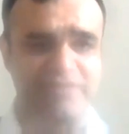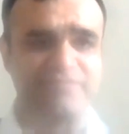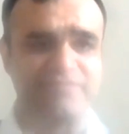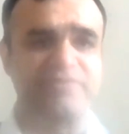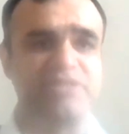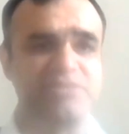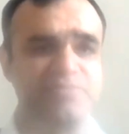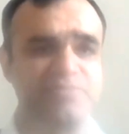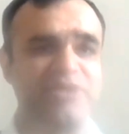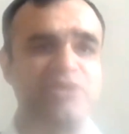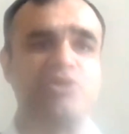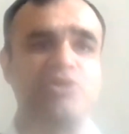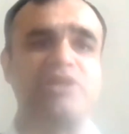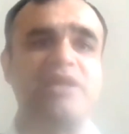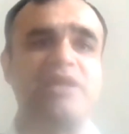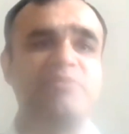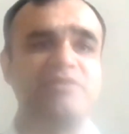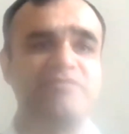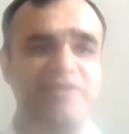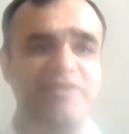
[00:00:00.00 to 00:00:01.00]
efforts may not
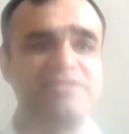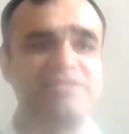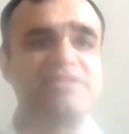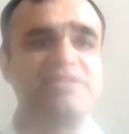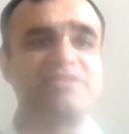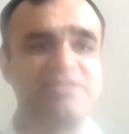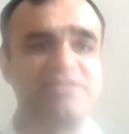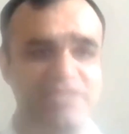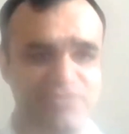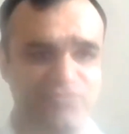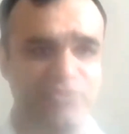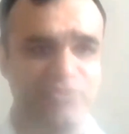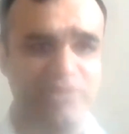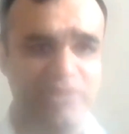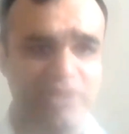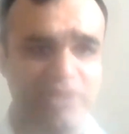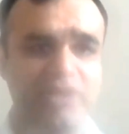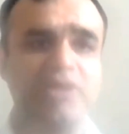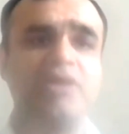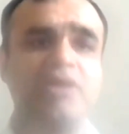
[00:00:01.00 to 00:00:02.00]
have been very successful,
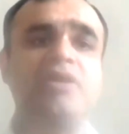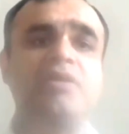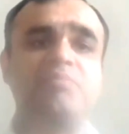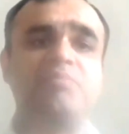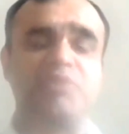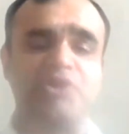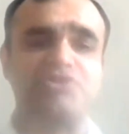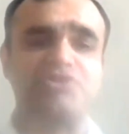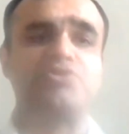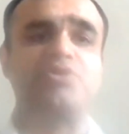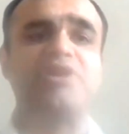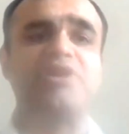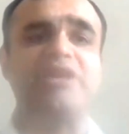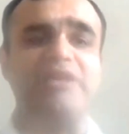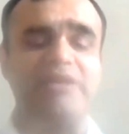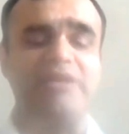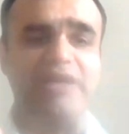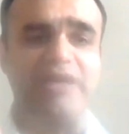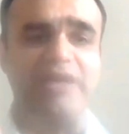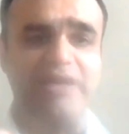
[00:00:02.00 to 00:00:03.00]
because
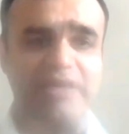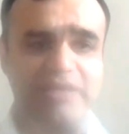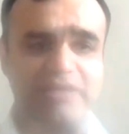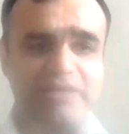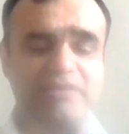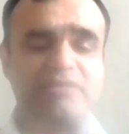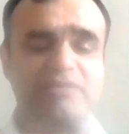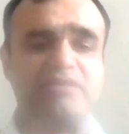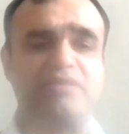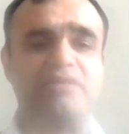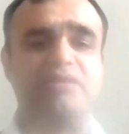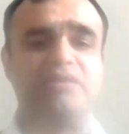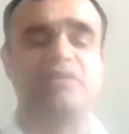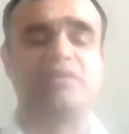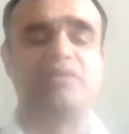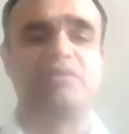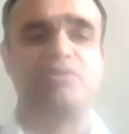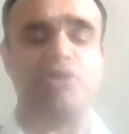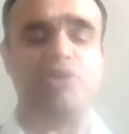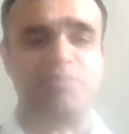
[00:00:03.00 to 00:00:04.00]
today our
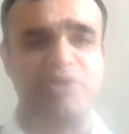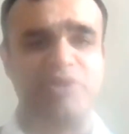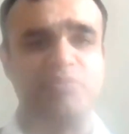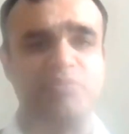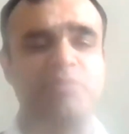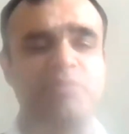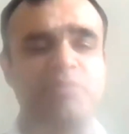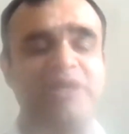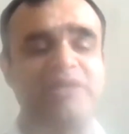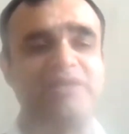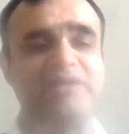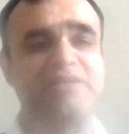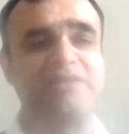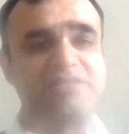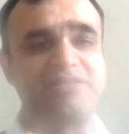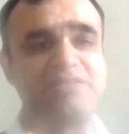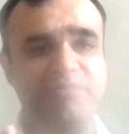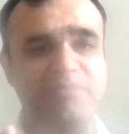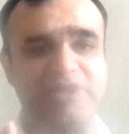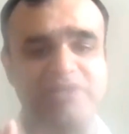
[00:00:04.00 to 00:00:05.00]
corporate bond market
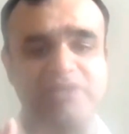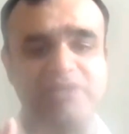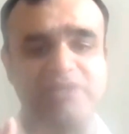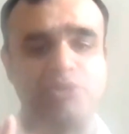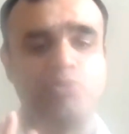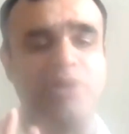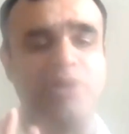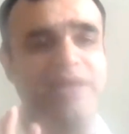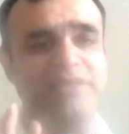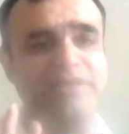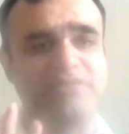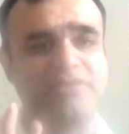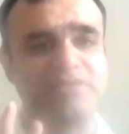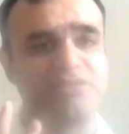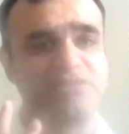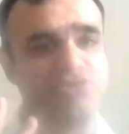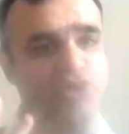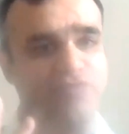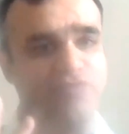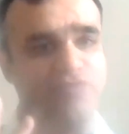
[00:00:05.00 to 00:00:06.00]
is limited to either
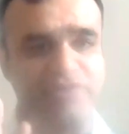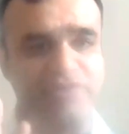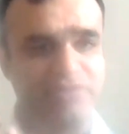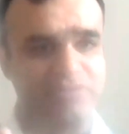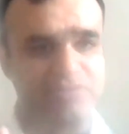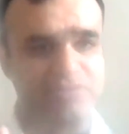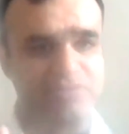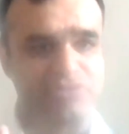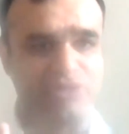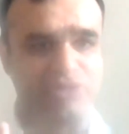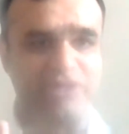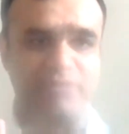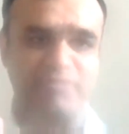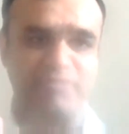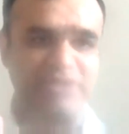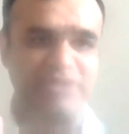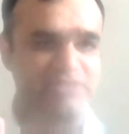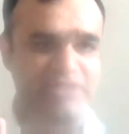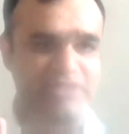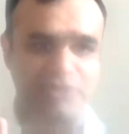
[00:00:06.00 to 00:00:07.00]
the sovereign, so
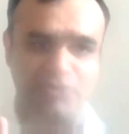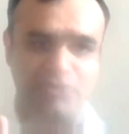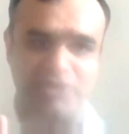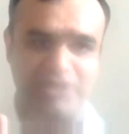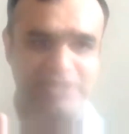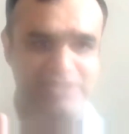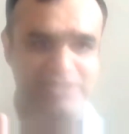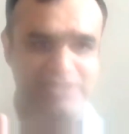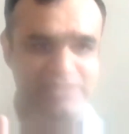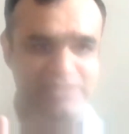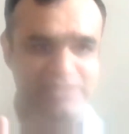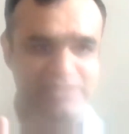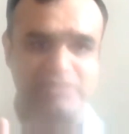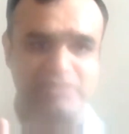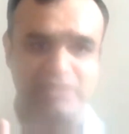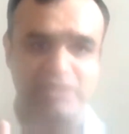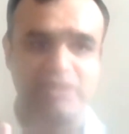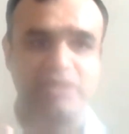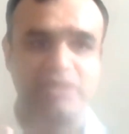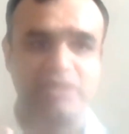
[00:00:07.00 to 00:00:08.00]
government securities,
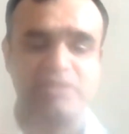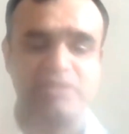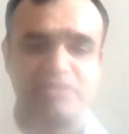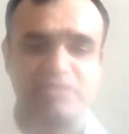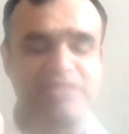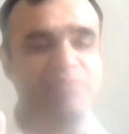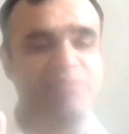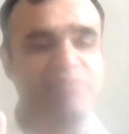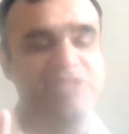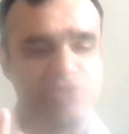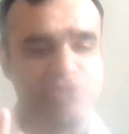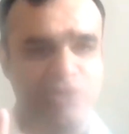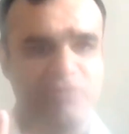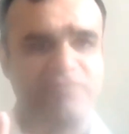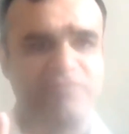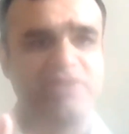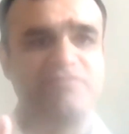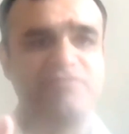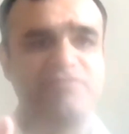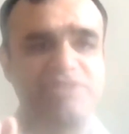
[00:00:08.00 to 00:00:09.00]

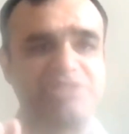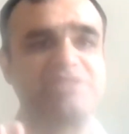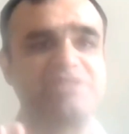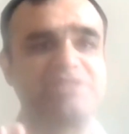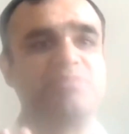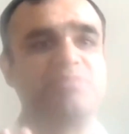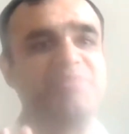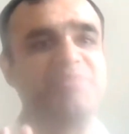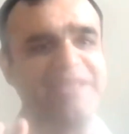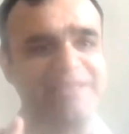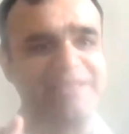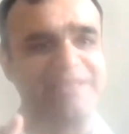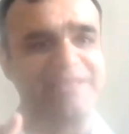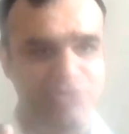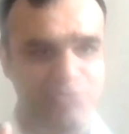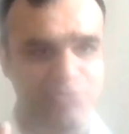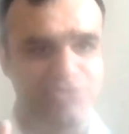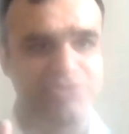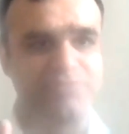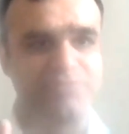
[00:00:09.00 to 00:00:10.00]
semi-sovereign, which is the
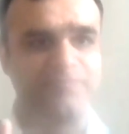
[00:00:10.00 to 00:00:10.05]
PSUs,